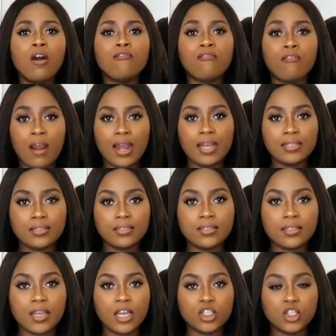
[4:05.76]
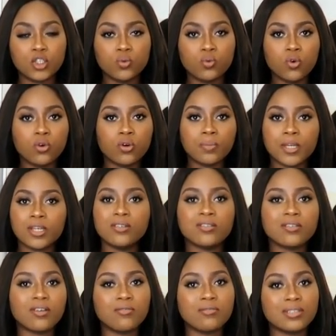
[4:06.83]
rises as you walk
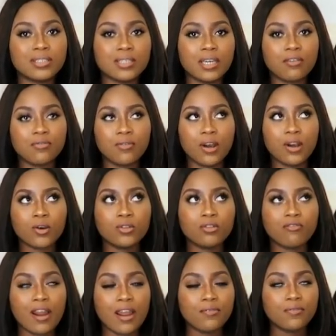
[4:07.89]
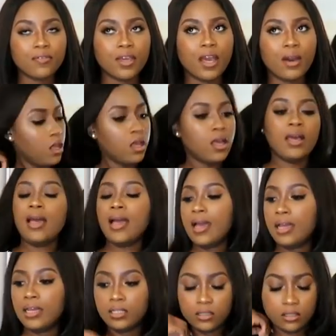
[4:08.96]
because obviously I've, I've, got the right fit
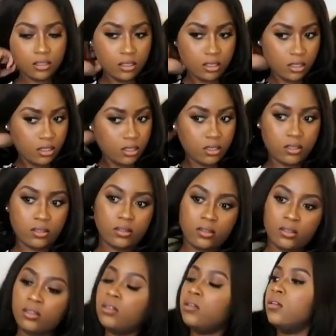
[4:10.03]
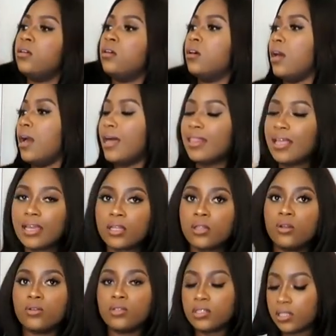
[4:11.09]
and I like
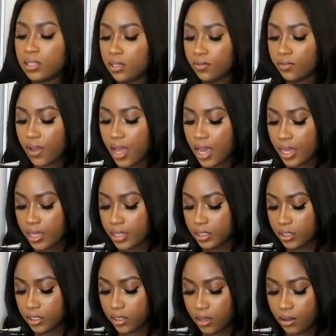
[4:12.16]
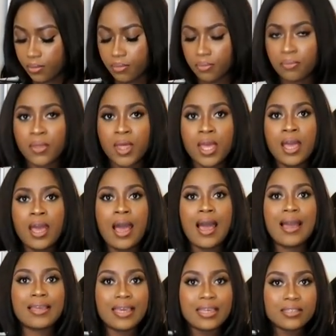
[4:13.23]
long sleeve and um,
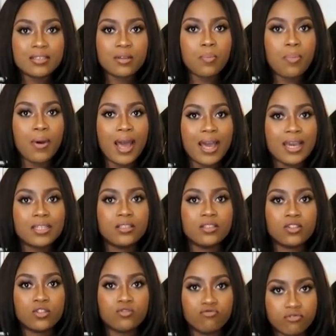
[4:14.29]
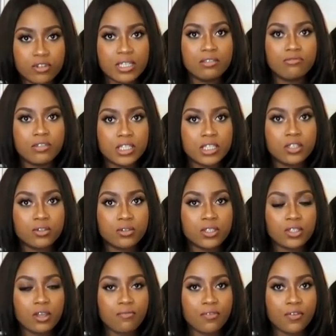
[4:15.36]
I guess the pattern is really really
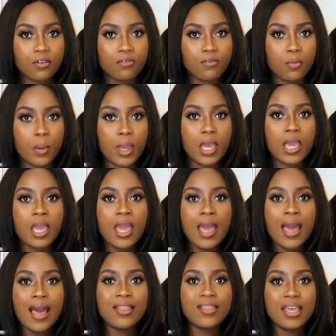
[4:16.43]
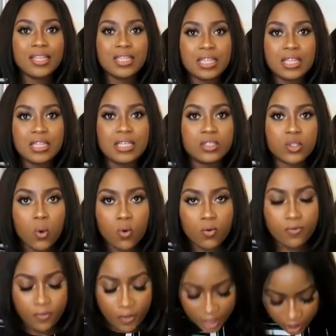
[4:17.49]
doing something for me and then this
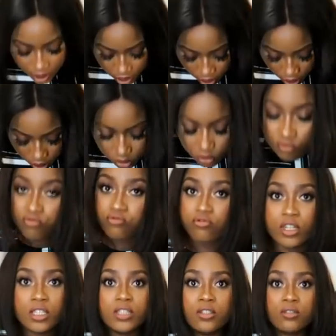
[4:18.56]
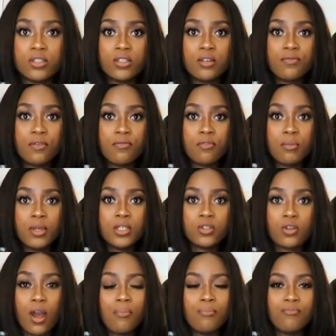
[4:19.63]
whole thing here is really doing something for me
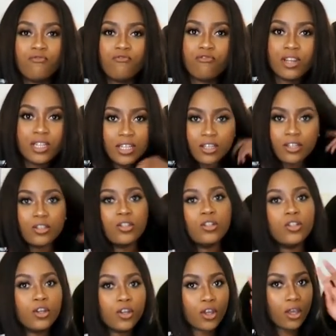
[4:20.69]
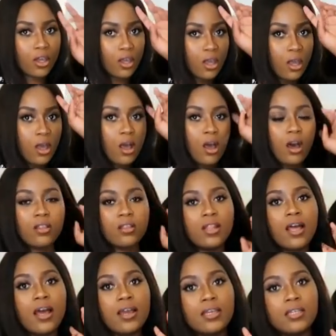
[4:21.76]
so I'm really gonna look
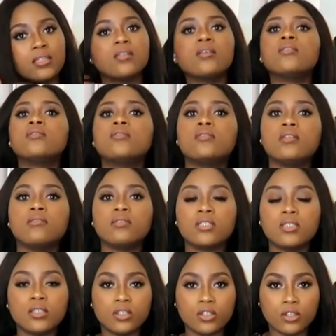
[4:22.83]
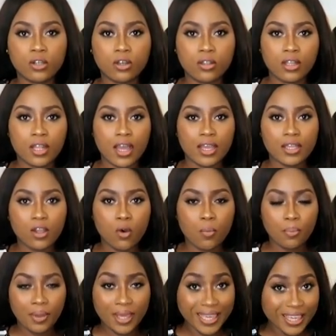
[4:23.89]
online seriously gonna look online
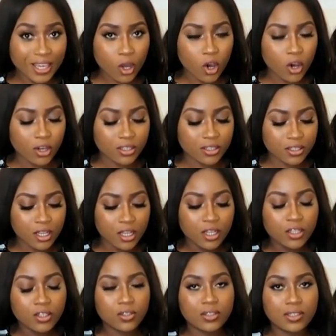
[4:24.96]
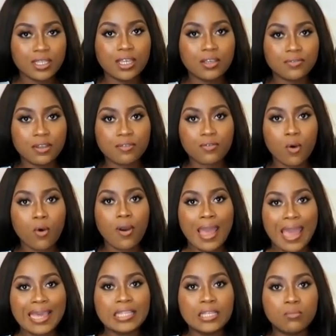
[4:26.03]
on peacocks to see if they've got
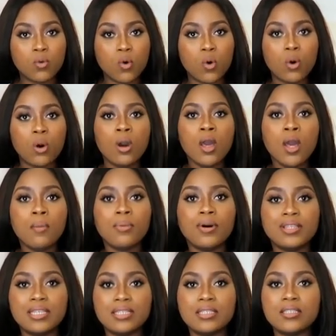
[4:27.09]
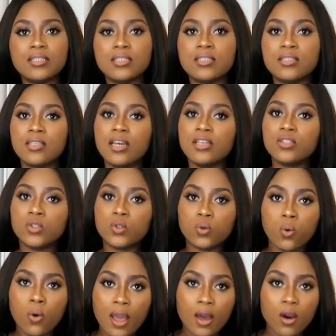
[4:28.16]
any more but this is in a size
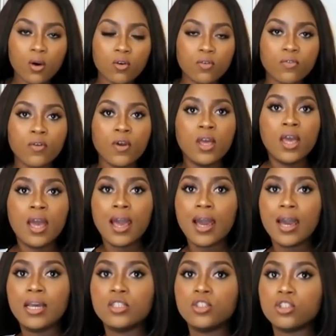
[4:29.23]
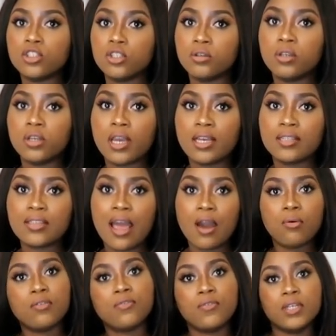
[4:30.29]
12 and just showing you guys
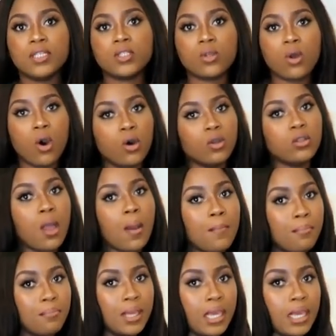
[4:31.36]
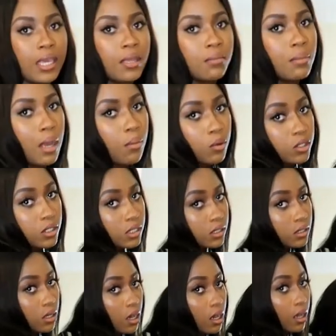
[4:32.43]
how it fits on me and my
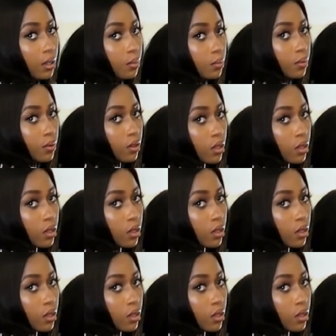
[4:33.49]
body's type